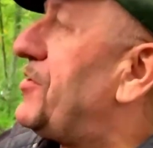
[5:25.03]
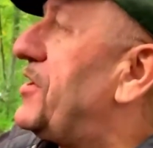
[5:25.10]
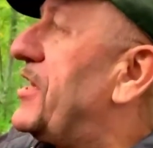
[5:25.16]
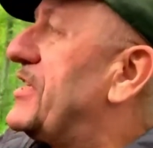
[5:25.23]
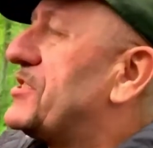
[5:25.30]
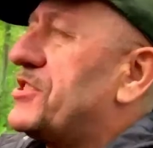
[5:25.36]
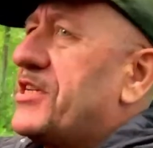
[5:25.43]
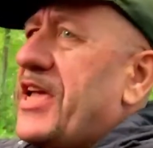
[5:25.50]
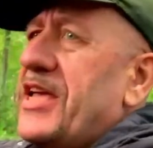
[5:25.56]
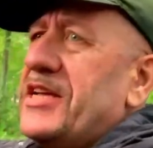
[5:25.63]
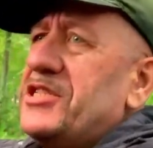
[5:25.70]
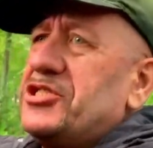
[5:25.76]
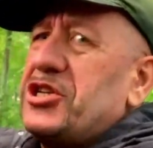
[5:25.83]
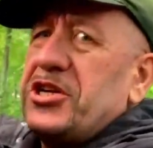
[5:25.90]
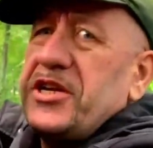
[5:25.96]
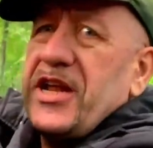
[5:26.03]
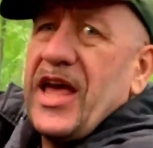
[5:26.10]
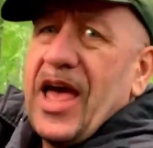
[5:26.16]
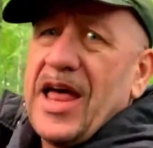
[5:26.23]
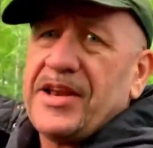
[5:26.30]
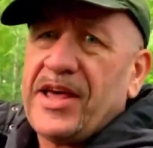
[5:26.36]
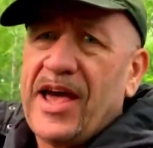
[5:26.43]
on this occasion,
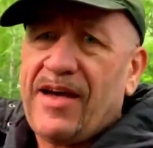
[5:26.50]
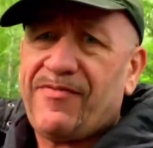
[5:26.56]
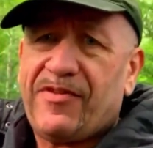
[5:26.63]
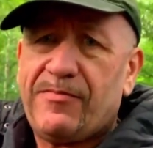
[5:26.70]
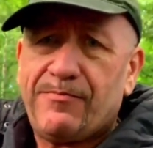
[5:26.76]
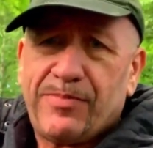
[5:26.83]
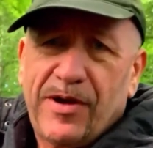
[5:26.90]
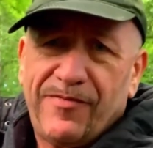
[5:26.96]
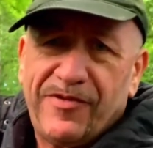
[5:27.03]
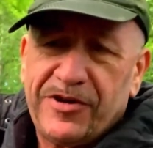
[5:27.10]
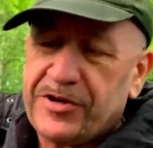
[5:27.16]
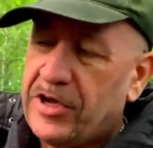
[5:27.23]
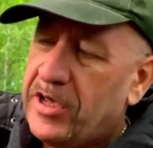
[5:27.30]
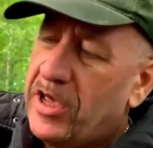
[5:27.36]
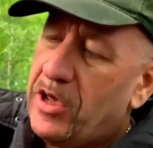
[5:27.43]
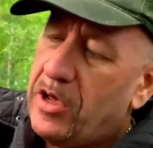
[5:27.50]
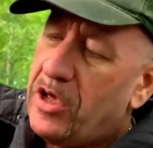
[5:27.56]
and I haven't bothered